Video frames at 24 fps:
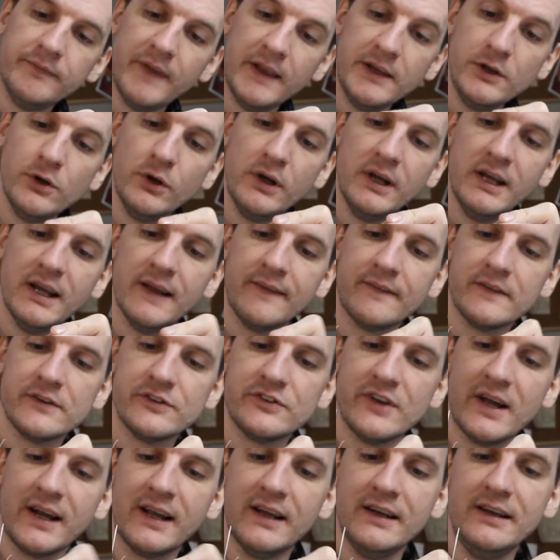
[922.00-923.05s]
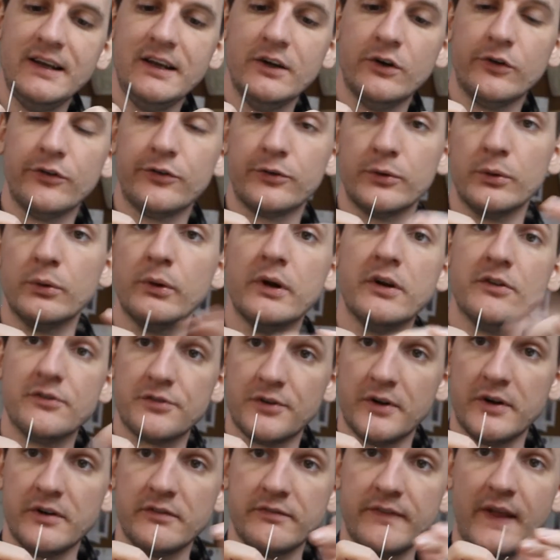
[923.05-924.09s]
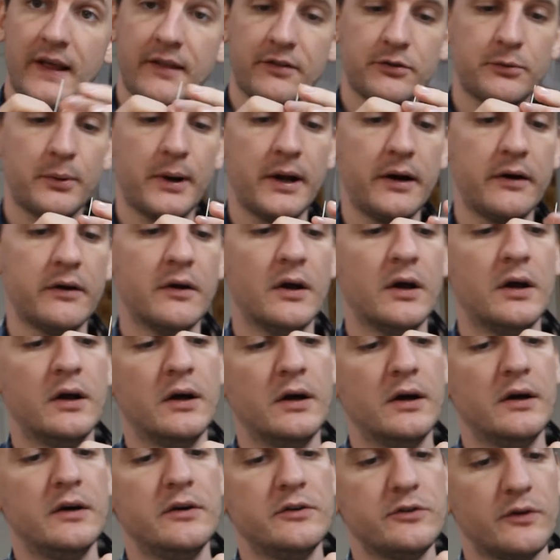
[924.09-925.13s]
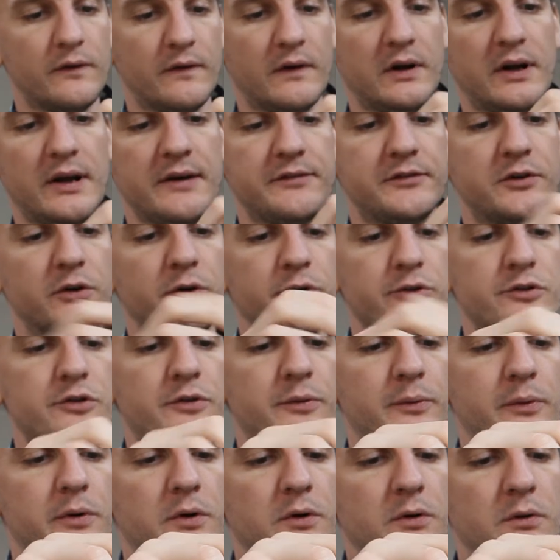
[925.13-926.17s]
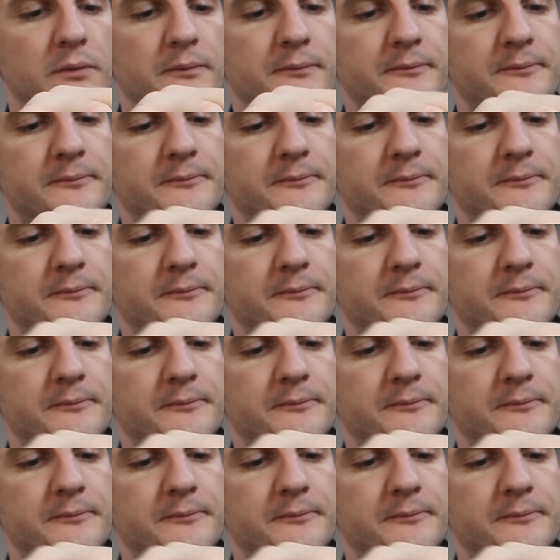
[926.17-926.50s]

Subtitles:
that you can get the second needle through in front of that thread. So the left goes through,